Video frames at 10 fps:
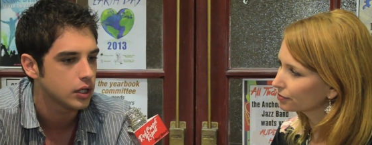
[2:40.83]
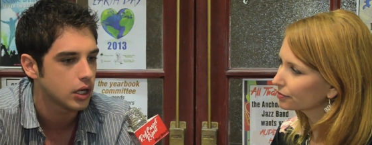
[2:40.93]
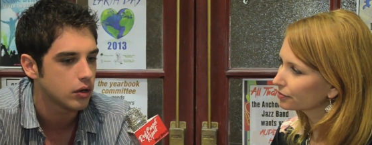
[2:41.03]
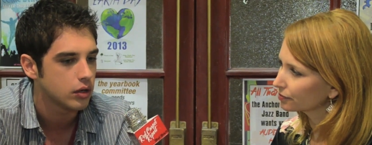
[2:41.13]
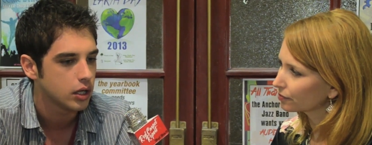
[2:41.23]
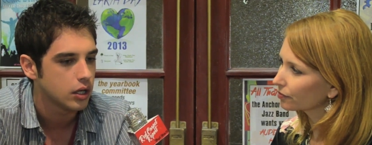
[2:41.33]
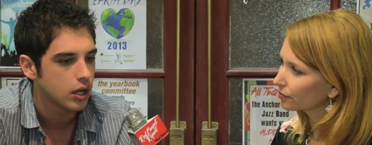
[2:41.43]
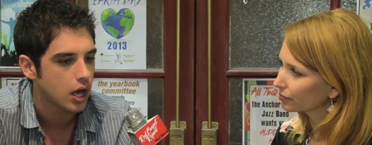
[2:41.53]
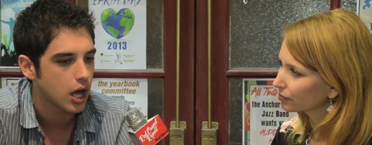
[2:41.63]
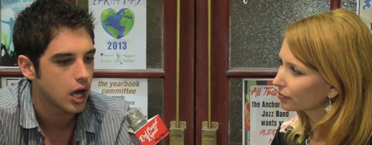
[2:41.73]
Speaker 1: You know,
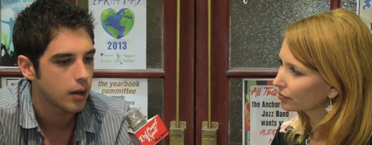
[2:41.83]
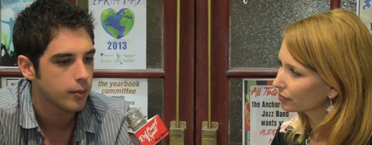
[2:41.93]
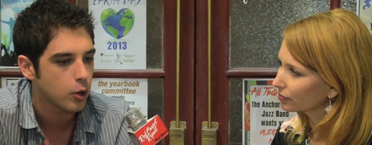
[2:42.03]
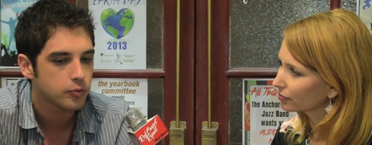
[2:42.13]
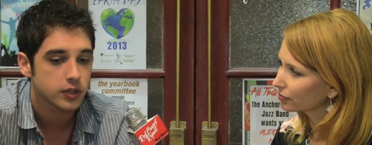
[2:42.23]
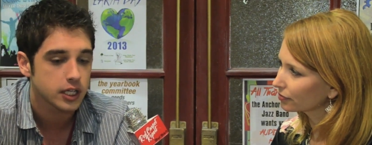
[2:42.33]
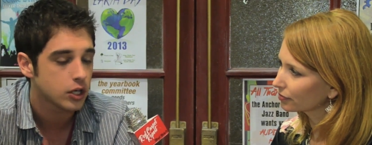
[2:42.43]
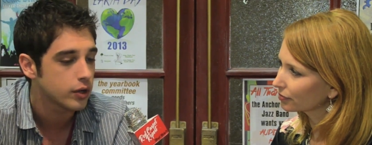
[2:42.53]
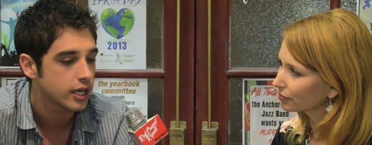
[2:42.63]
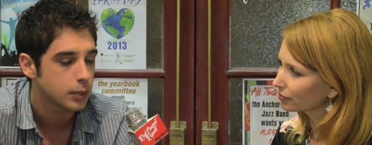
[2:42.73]
um, hopefully you
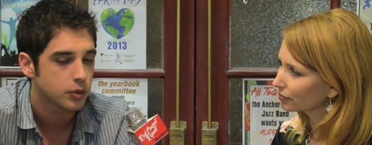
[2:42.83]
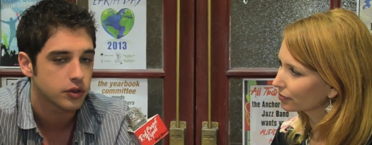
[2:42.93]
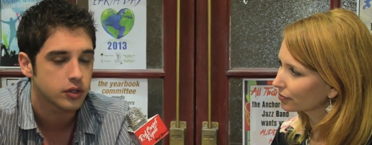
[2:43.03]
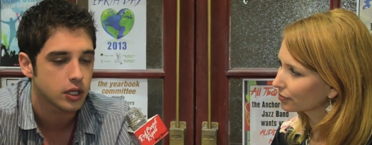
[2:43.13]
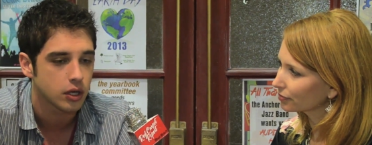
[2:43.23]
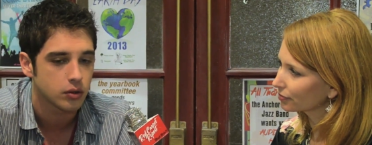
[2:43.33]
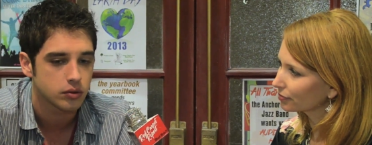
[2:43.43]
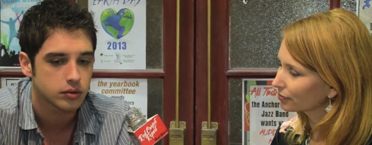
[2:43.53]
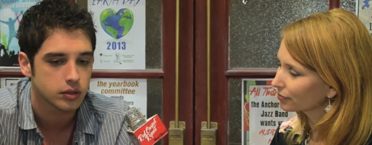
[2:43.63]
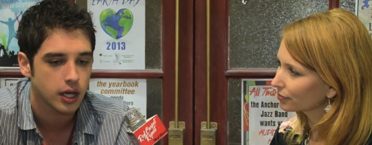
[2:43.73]
don't end up with you know
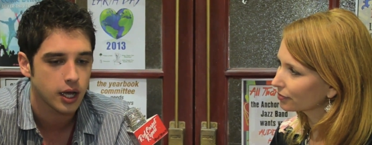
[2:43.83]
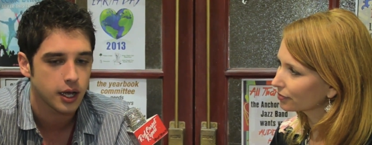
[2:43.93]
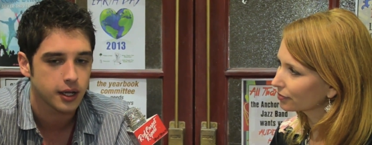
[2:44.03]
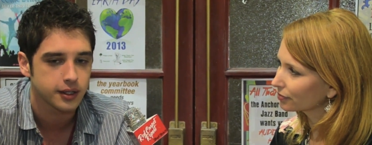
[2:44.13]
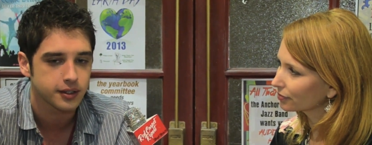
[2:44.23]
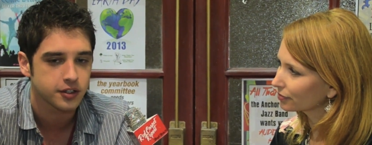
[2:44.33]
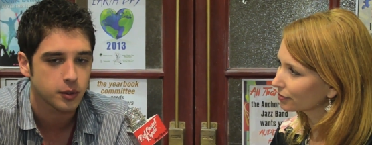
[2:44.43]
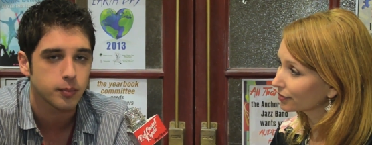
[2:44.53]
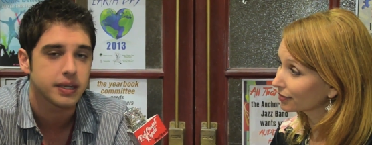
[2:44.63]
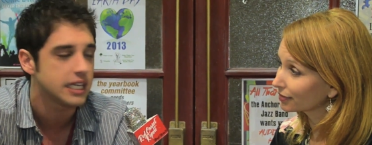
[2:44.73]
uh,
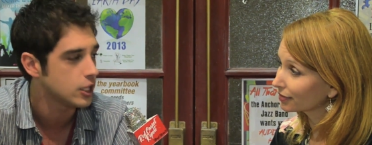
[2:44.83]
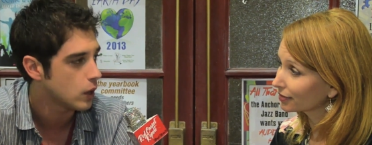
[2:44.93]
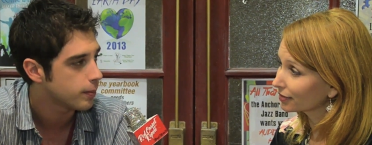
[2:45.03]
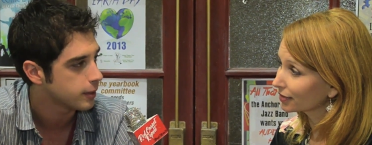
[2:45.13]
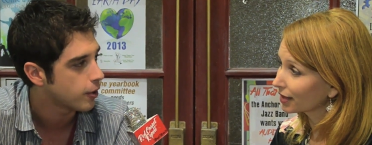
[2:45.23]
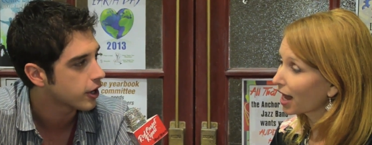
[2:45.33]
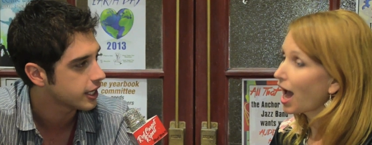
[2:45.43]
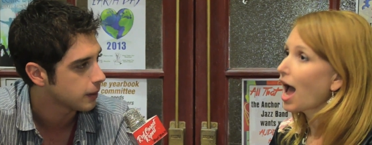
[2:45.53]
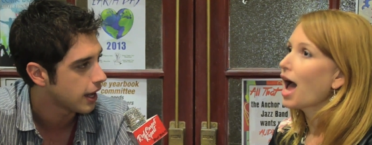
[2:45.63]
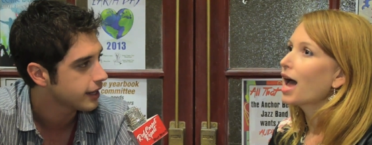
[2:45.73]
someone beating you up in a
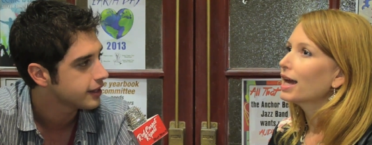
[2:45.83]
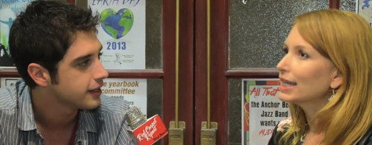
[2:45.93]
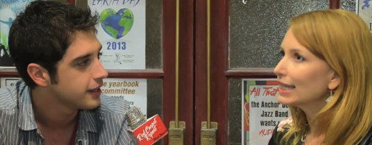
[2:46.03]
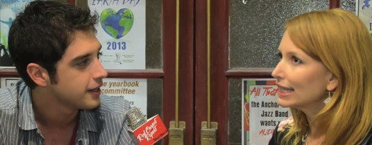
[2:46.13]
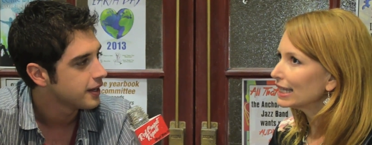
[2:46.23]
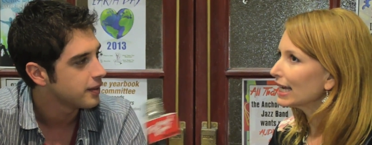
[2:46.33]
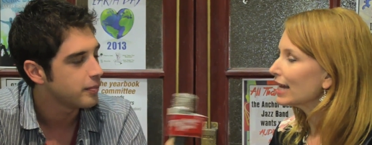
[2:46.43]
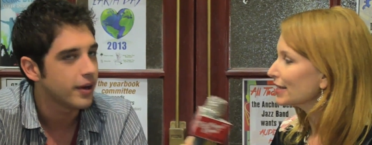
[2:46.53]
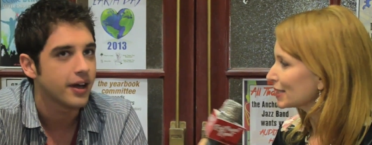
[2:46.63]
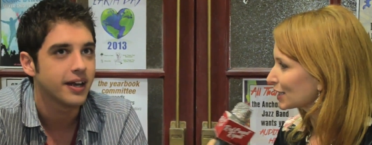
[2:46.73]
parking lot.
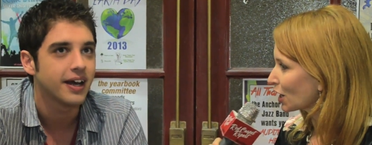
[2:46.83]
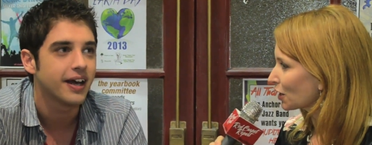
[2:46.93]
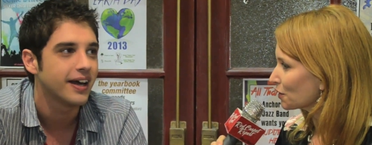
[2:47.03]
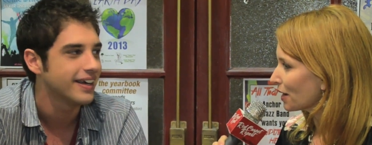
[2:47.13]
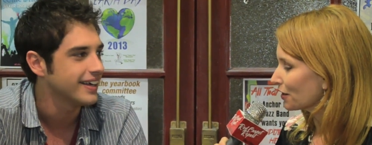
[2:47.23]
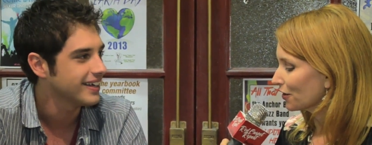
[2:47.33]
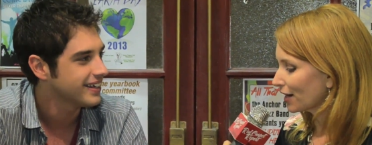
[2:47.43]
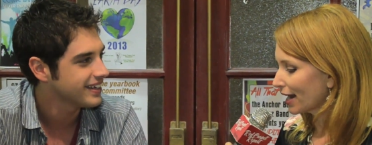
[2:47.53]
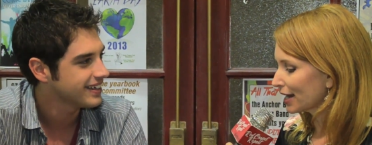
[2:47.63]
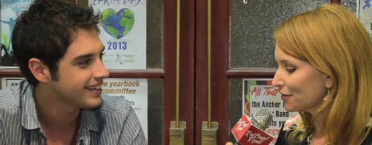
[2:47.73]
Speaker 2: Yeah, let's uh, talk about your
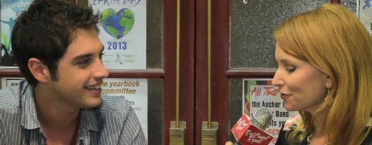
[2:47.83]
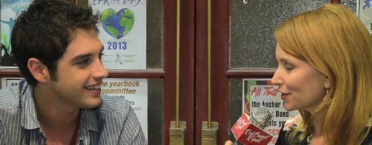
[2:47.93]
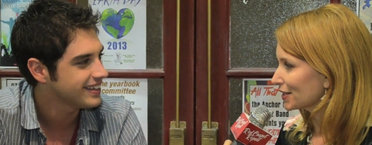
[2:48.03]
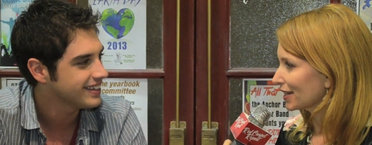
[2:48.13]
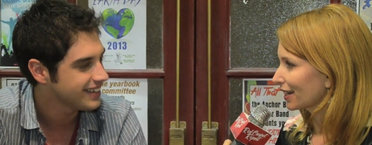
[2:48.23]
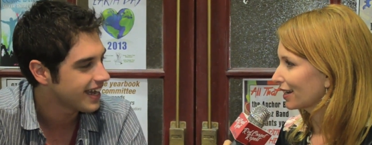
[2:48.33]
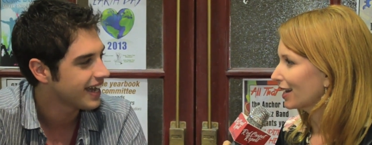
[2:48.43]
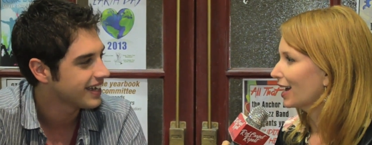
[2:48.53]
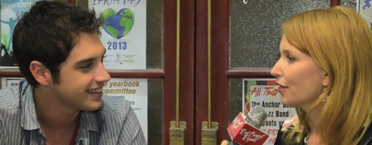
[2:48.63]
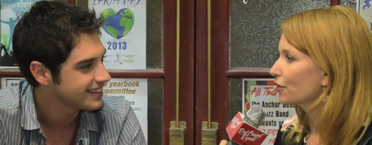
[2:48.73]
hand for a second
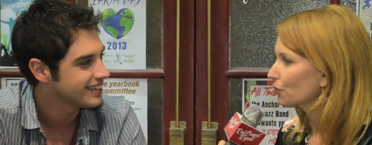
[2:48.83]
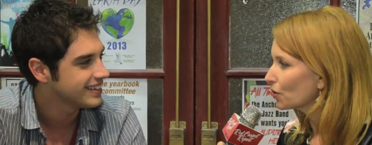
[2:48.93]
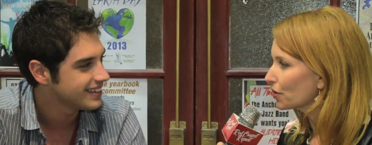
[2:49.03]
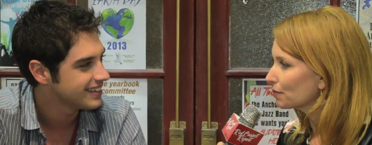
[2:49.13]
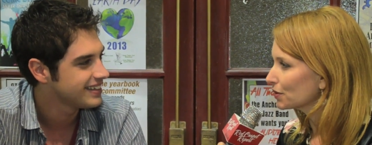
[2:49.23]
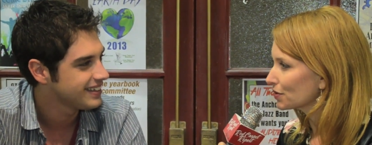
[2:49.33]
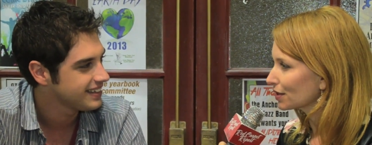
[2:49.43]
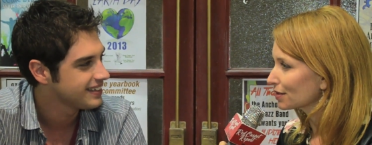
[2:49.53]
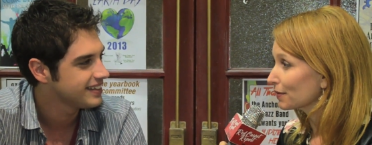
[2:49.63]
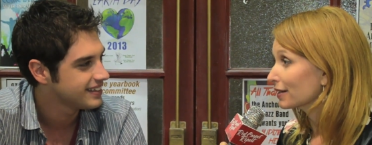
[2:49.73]
yeah. and the role that
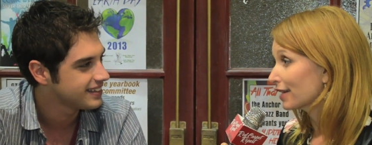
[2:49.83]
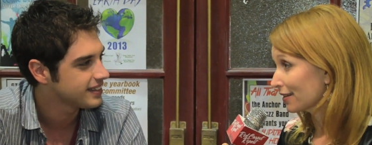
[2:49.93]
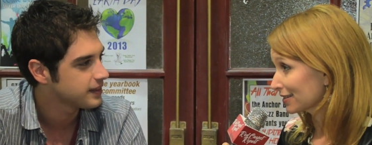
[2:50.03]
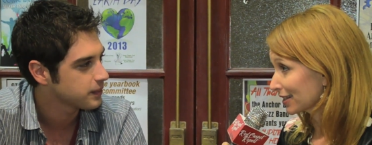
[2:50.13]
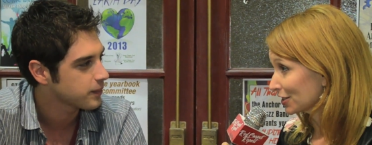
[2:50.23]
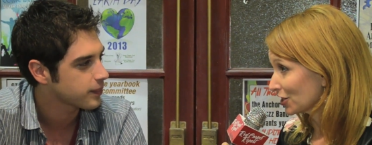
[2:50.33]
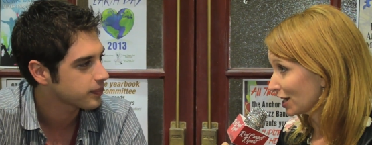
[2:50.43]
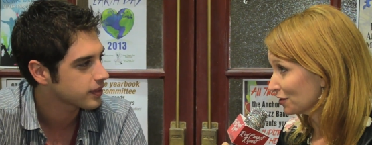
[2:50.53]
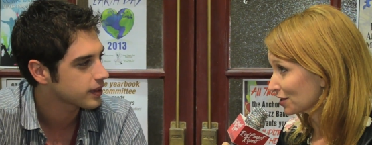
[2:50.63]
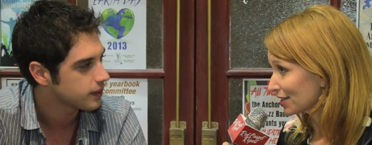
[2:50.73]
music has played and how that's going to
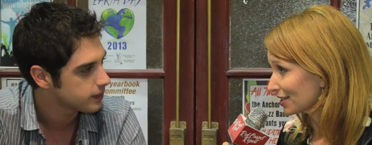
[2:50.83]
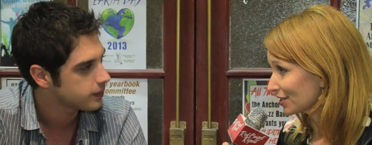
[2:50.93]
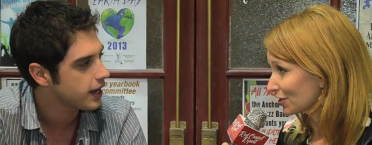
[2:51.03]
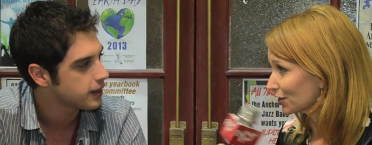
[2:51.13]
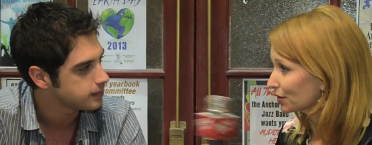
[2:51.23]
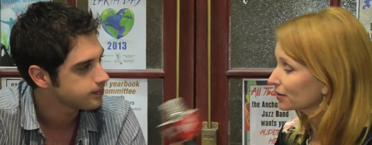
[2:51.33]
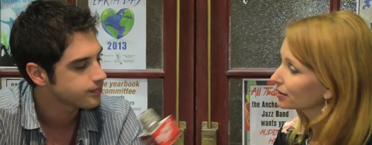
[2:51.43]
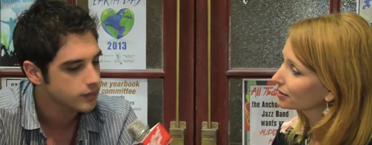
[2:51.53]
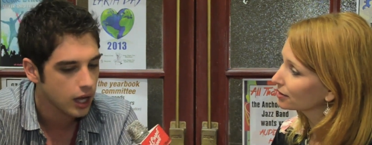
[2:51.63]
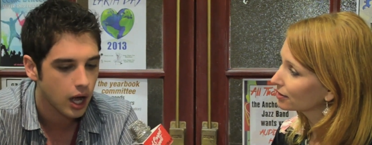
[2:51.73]
change in season right.
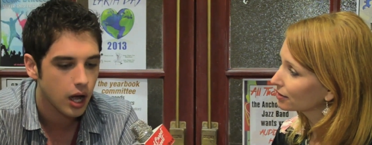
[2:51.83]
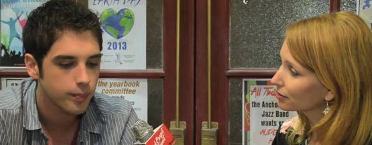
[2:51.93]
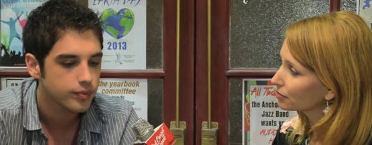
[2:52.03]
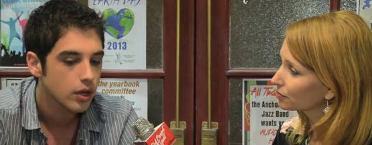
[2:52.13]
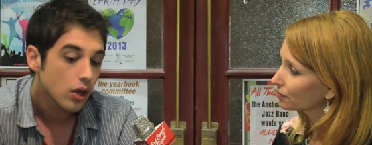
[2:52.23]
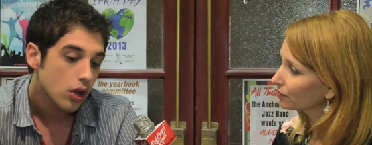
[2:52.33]
Speaker 1: two. Um,